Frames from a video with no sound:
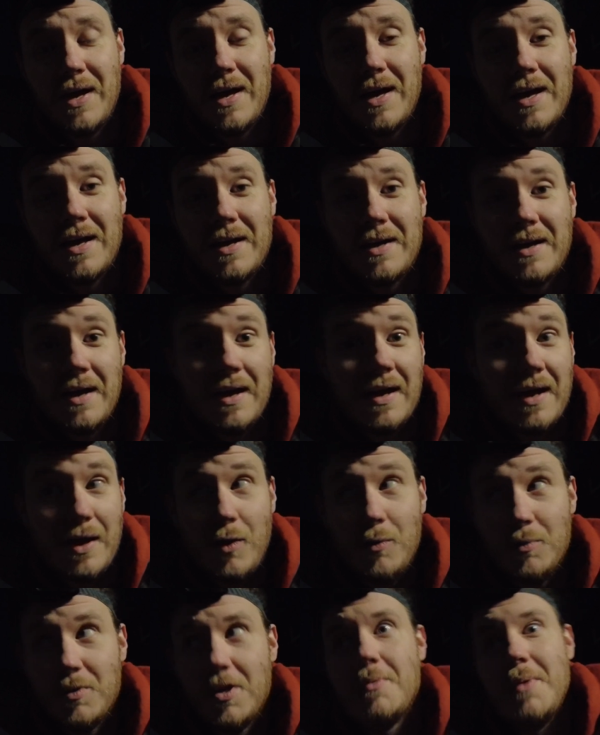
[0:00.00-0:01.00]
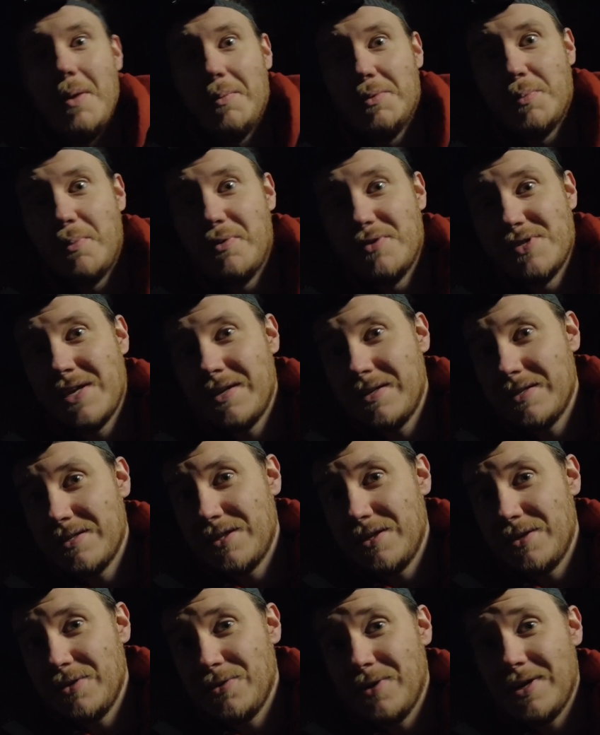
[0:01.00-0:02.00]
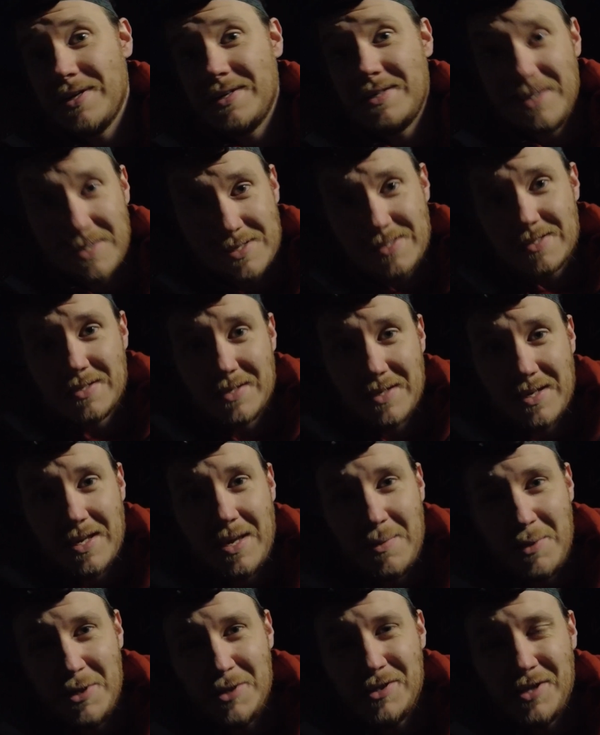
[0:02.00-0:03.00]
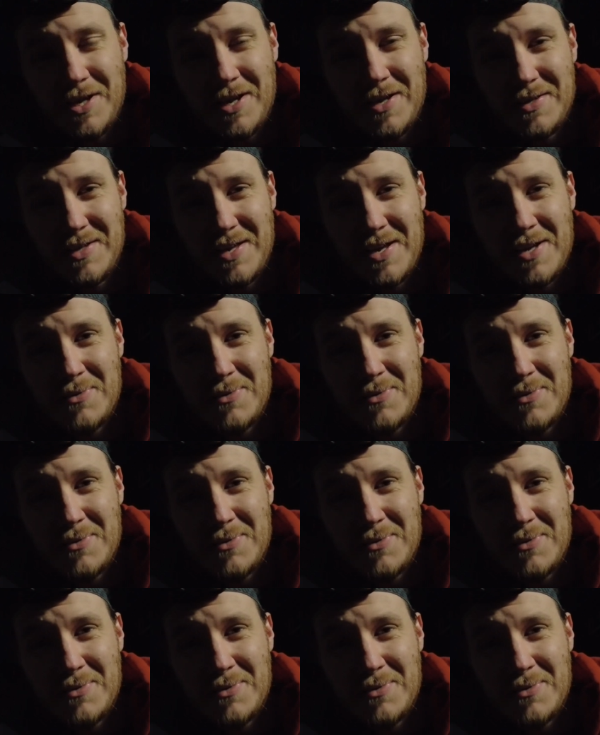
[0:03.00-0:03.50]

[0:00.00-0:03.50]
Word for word: and I hope that I'm able to present to you a decent image at the